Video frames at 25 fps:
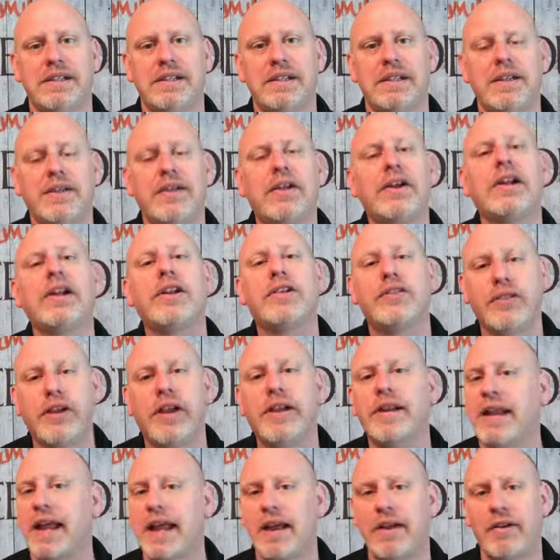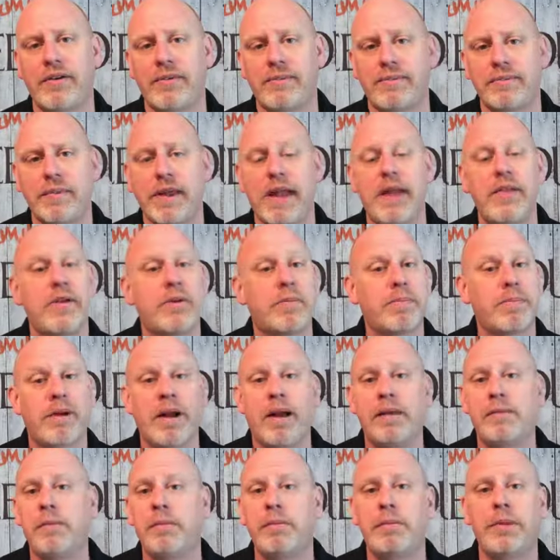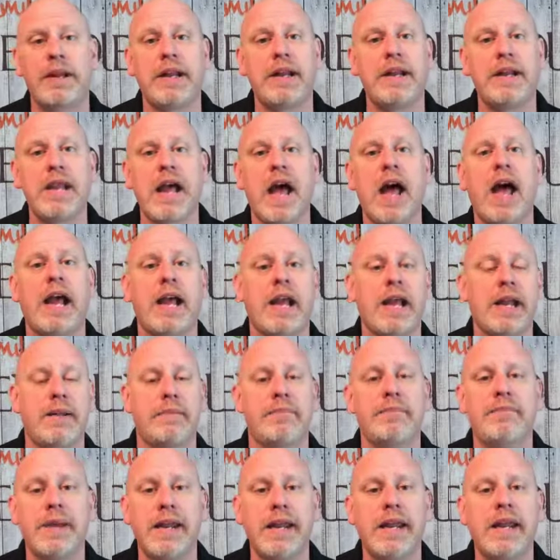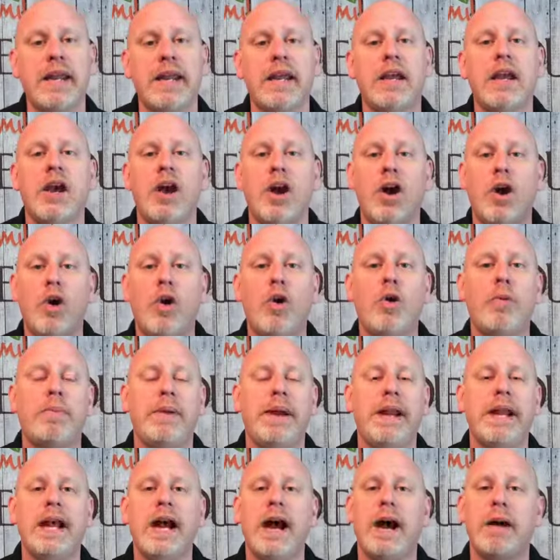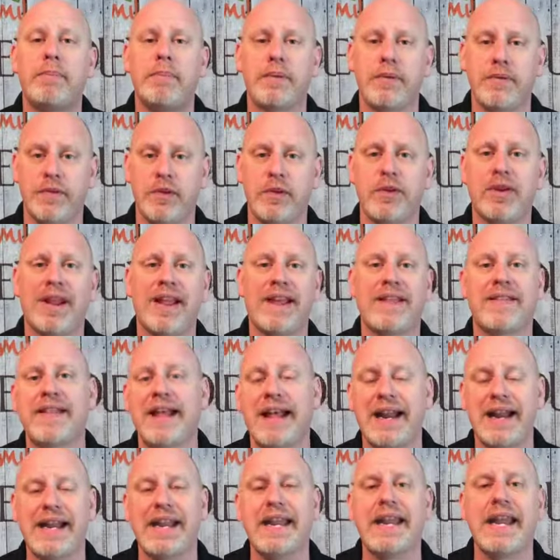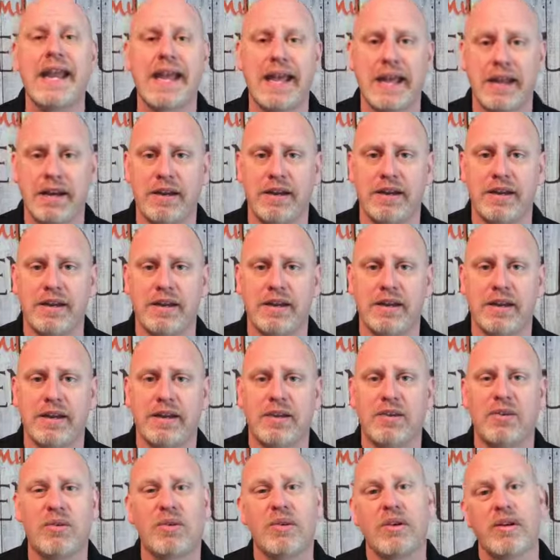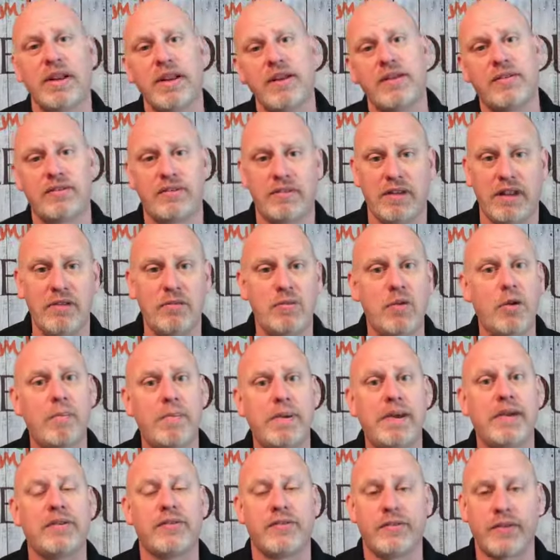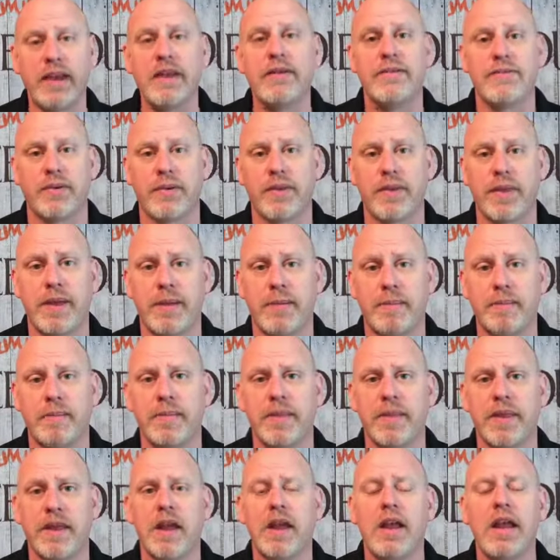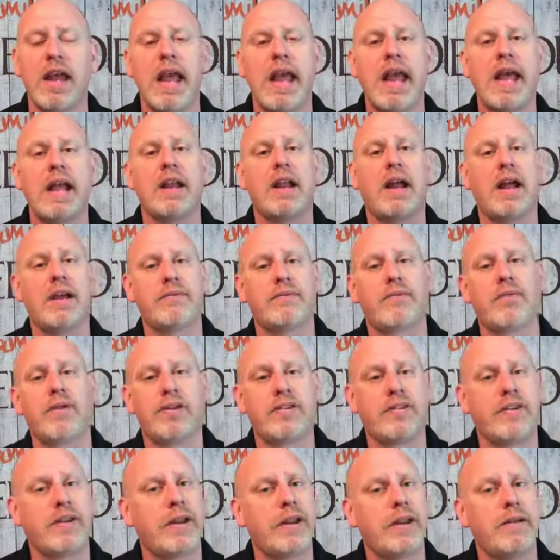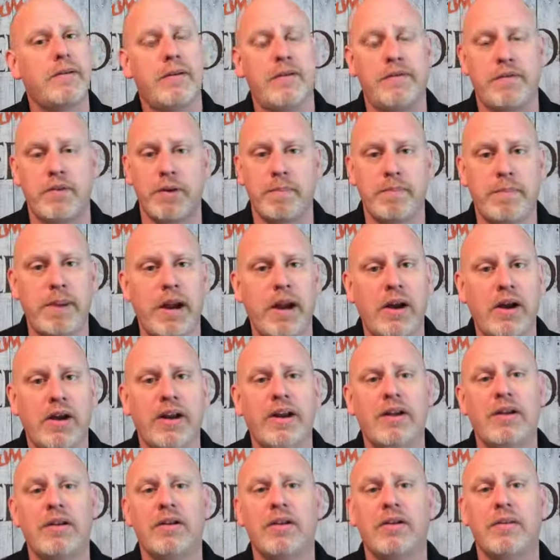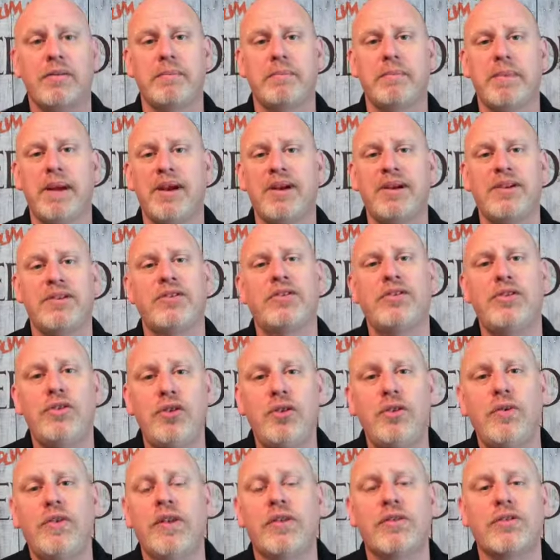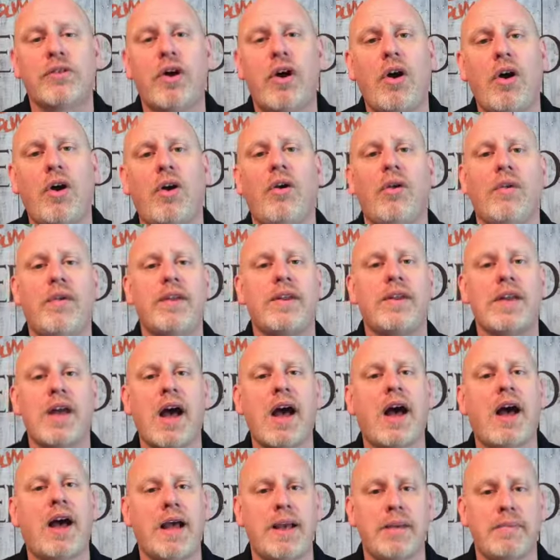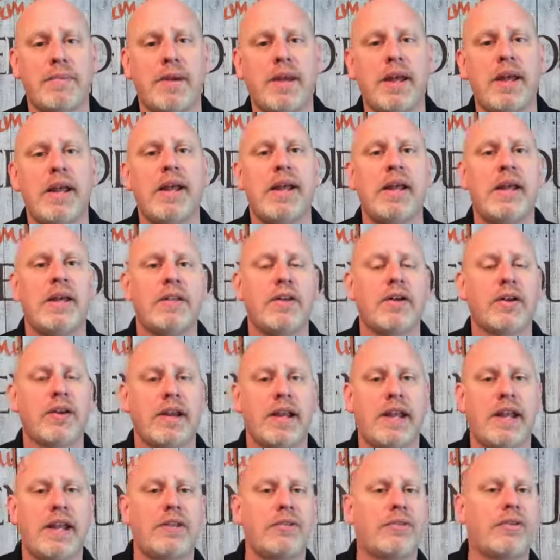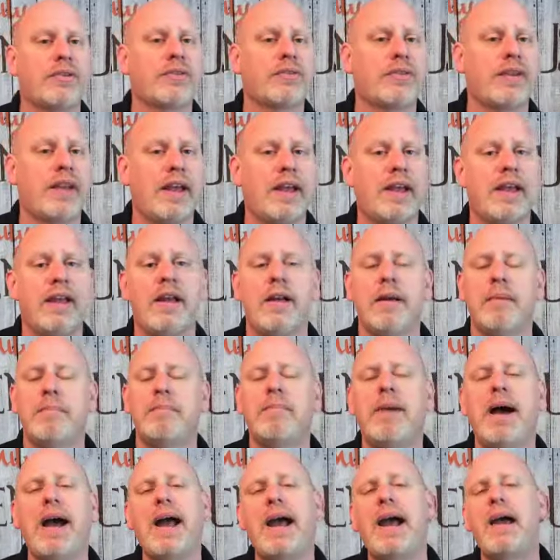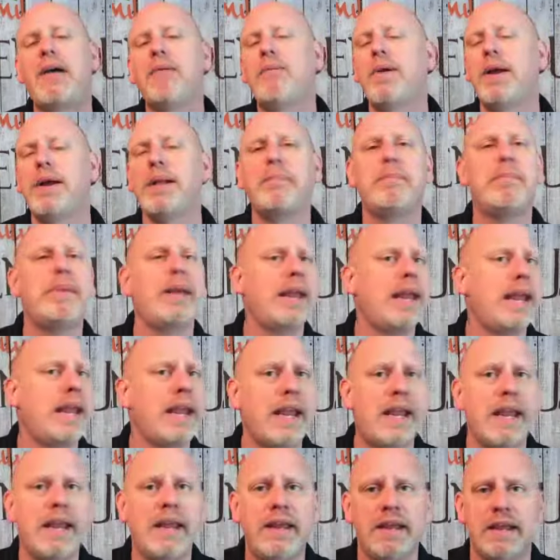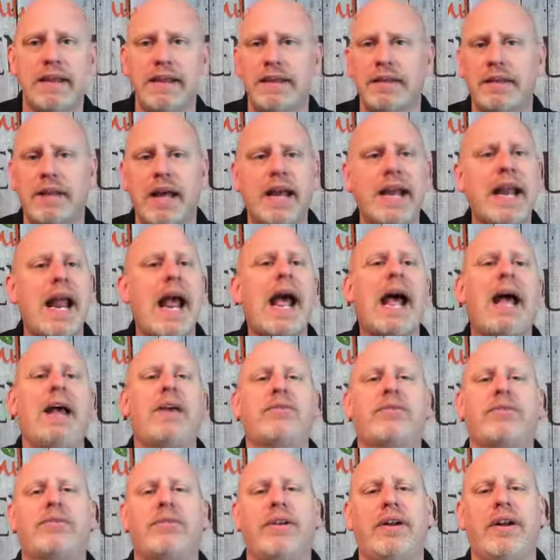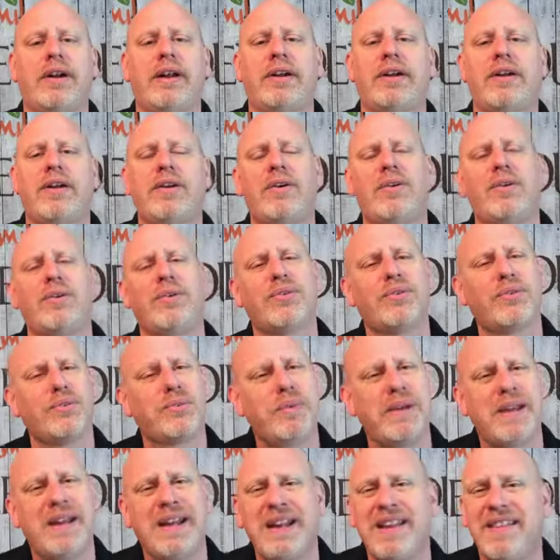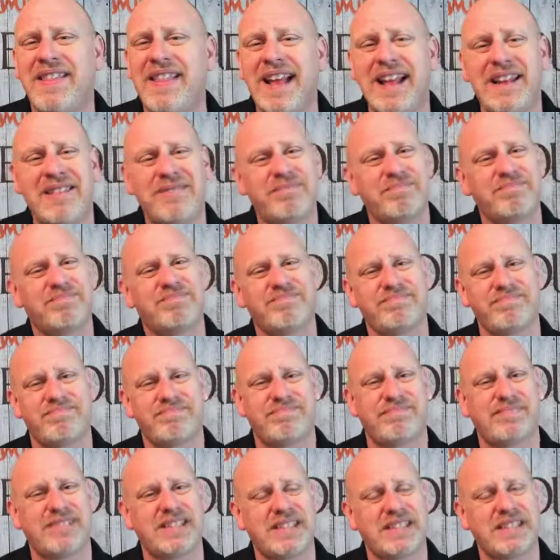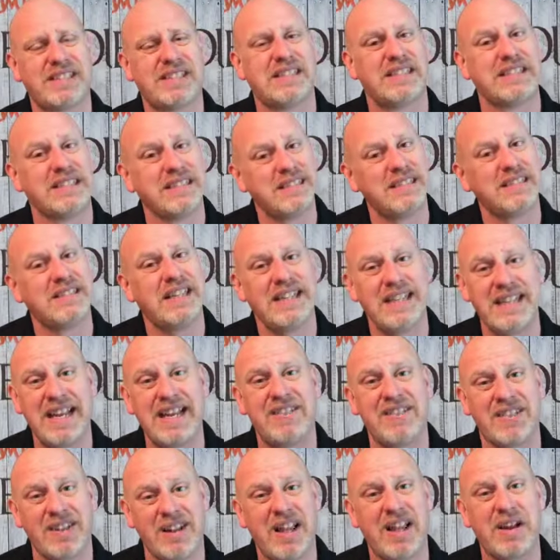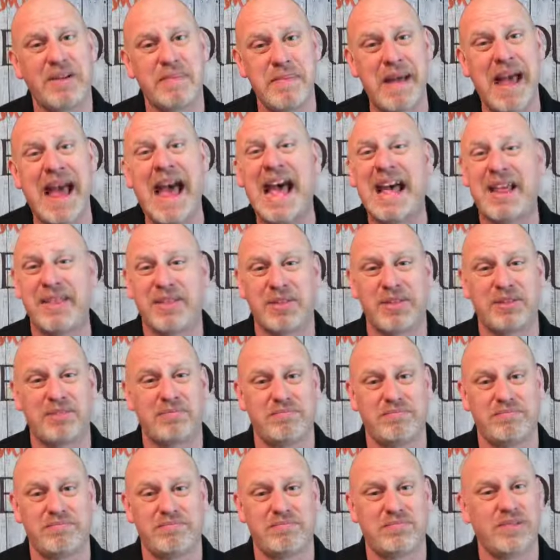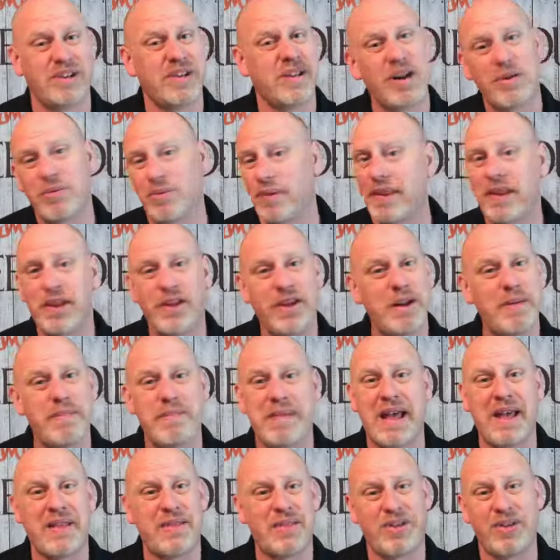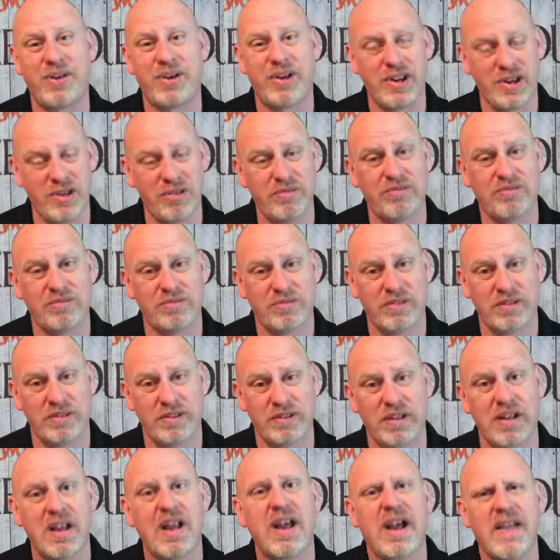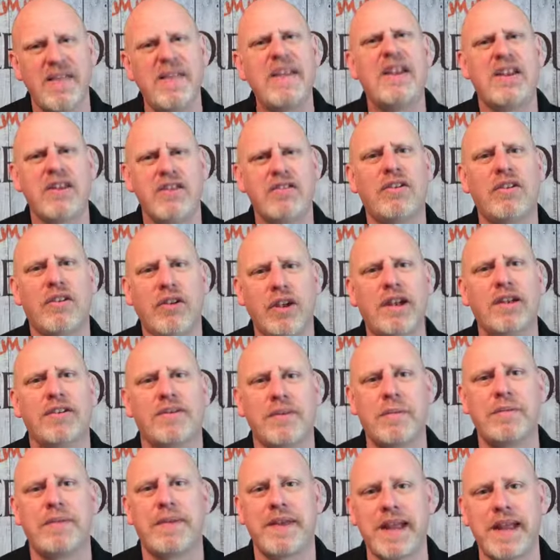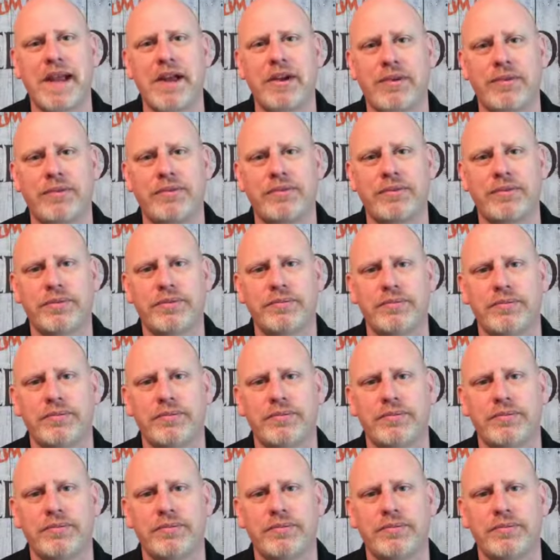they're going to shut down. And they're probably not going to be opening up with you like that again. Or at least it won't be as safe for them. And unfortunately, if you're a parent, parents do this all the time. Their kids will say, I want to be an astronaut. Oh, sweetie, that takes a lot of math. You're not really good at math, are you? I think you should look at something else.